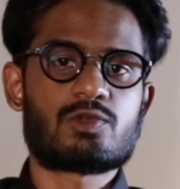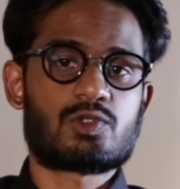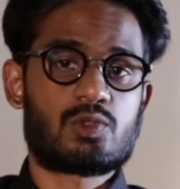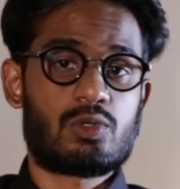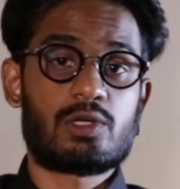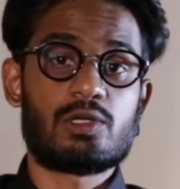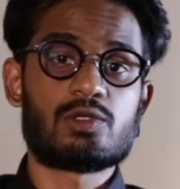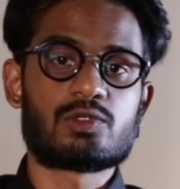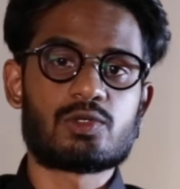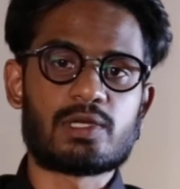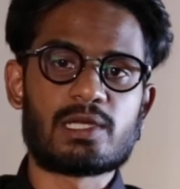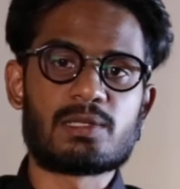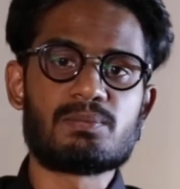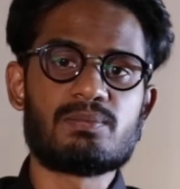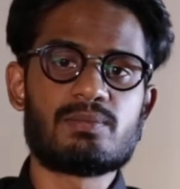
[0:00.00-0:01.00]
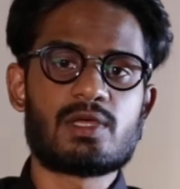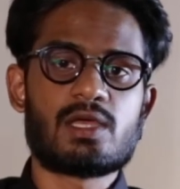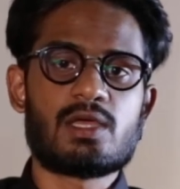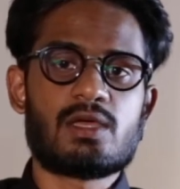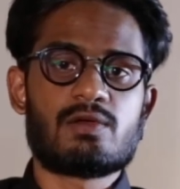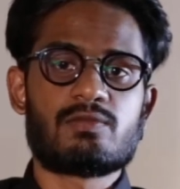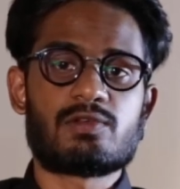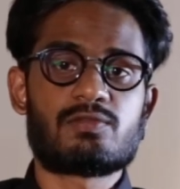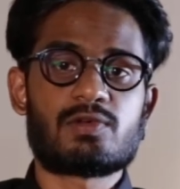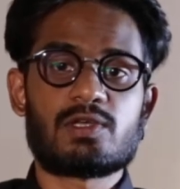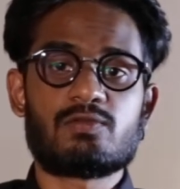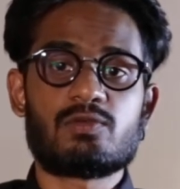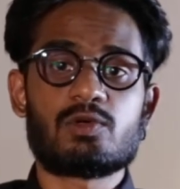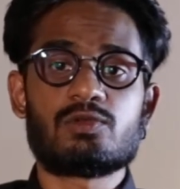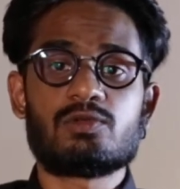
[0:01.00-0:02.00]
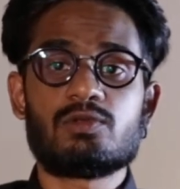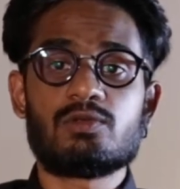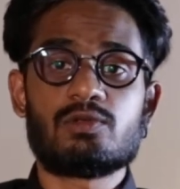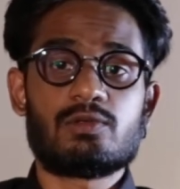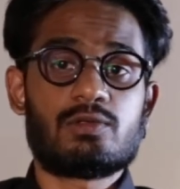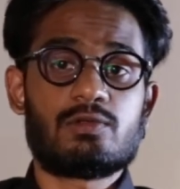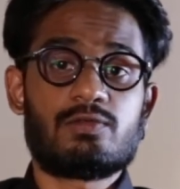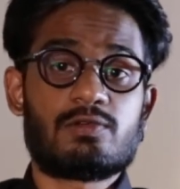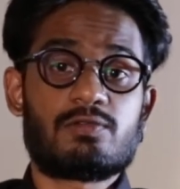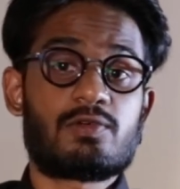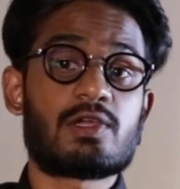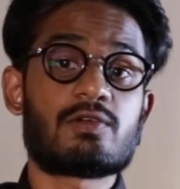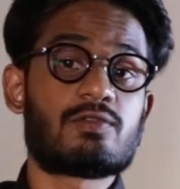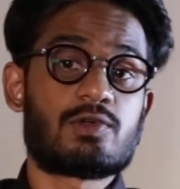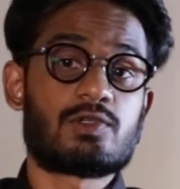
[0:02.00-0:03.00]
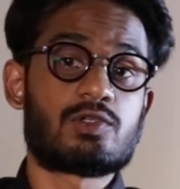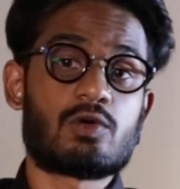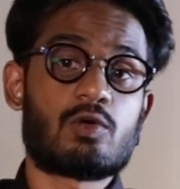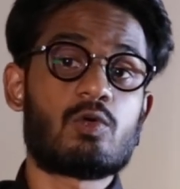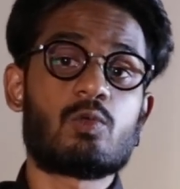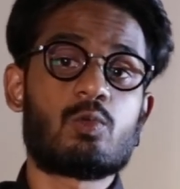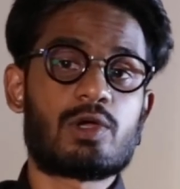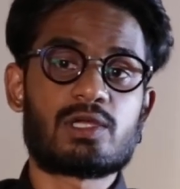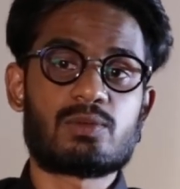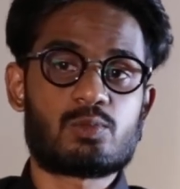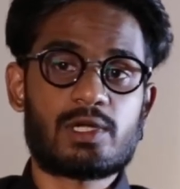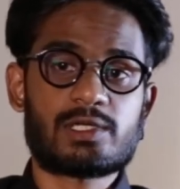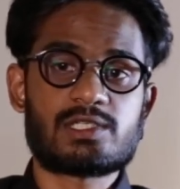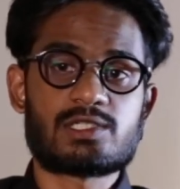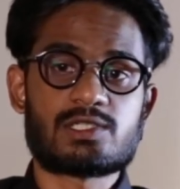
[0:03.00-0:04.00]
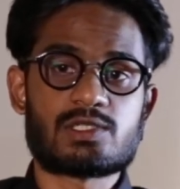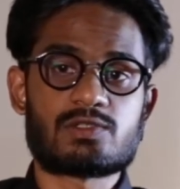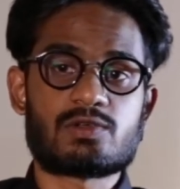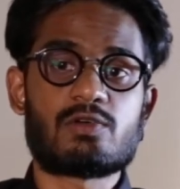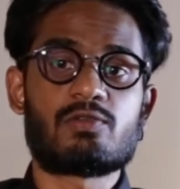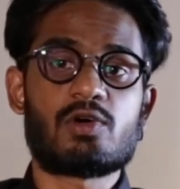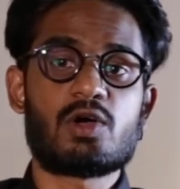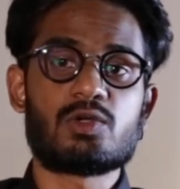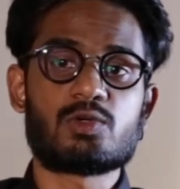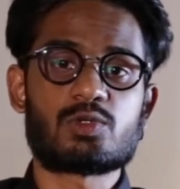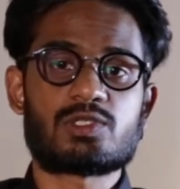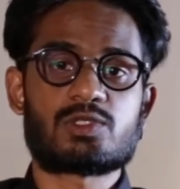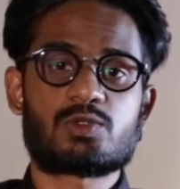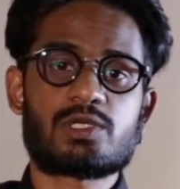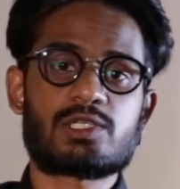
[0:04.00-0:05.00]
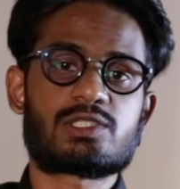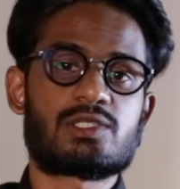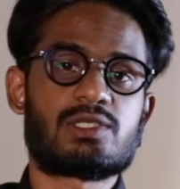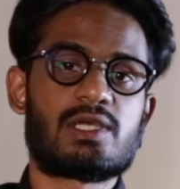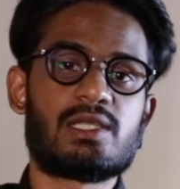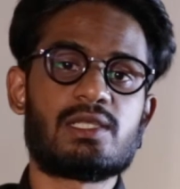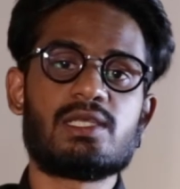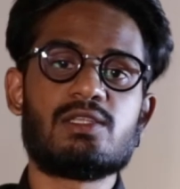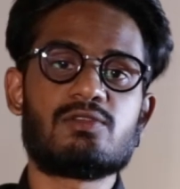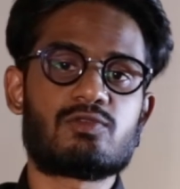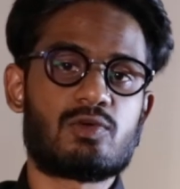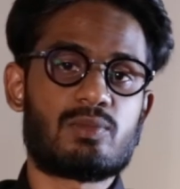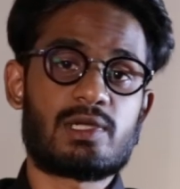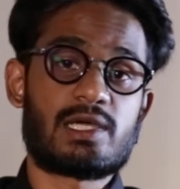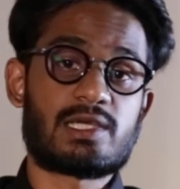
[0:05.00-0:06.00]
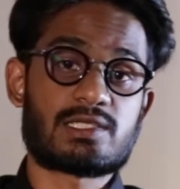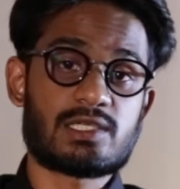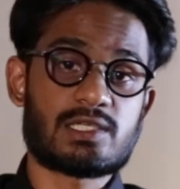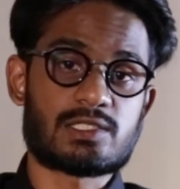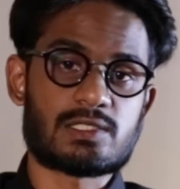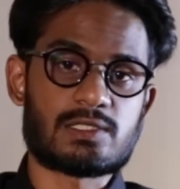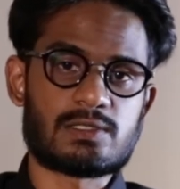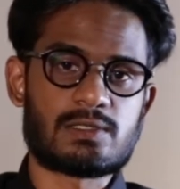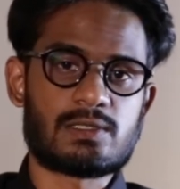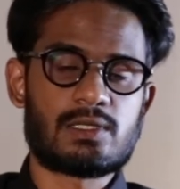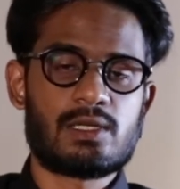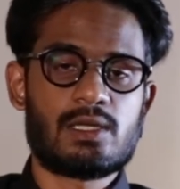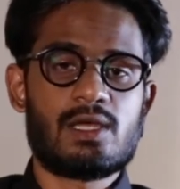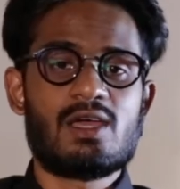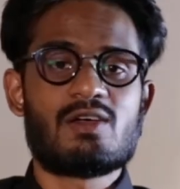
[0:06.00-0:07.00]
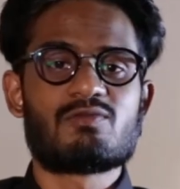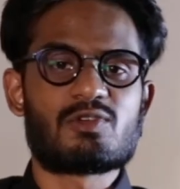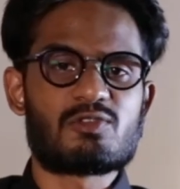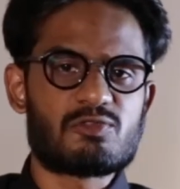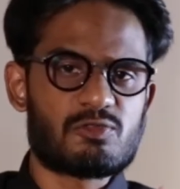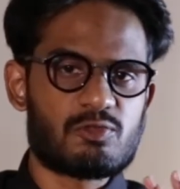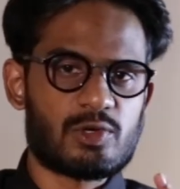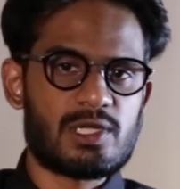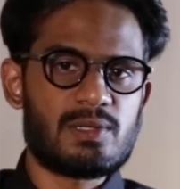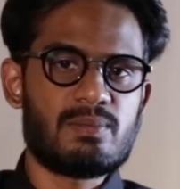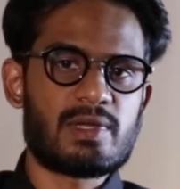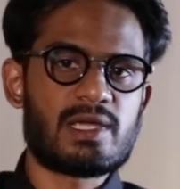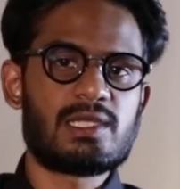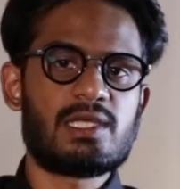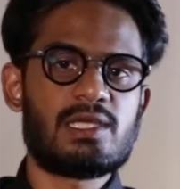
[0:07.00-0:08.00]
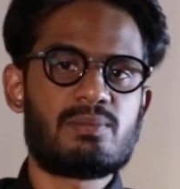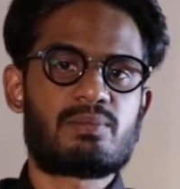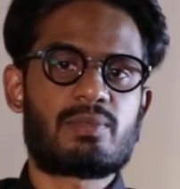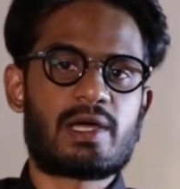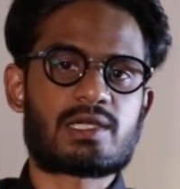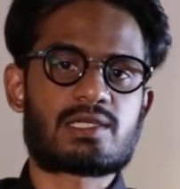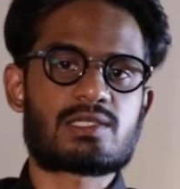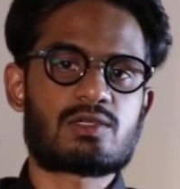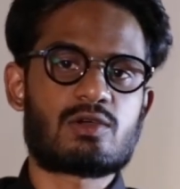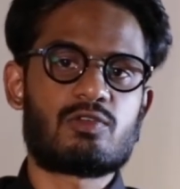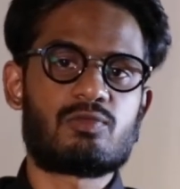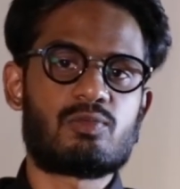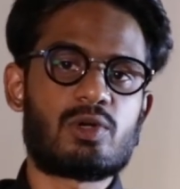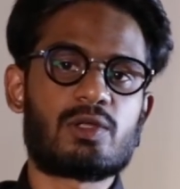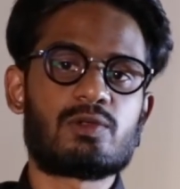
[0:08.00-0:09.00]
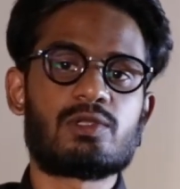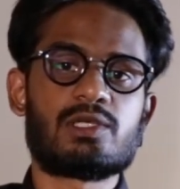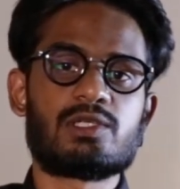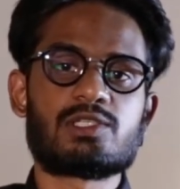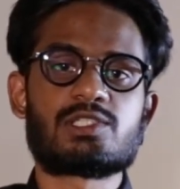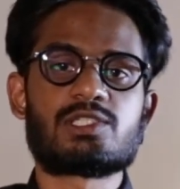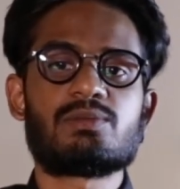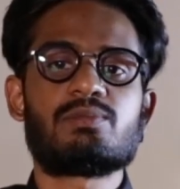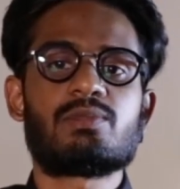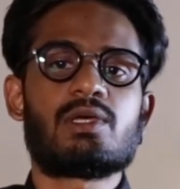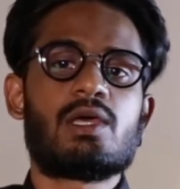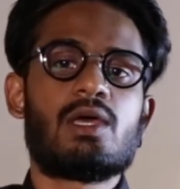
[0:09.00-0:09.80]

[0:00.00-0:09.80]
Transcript: those loyal to him, they favored the overworking practices of unrestriction and informalization. The three main impacts of Brown leadership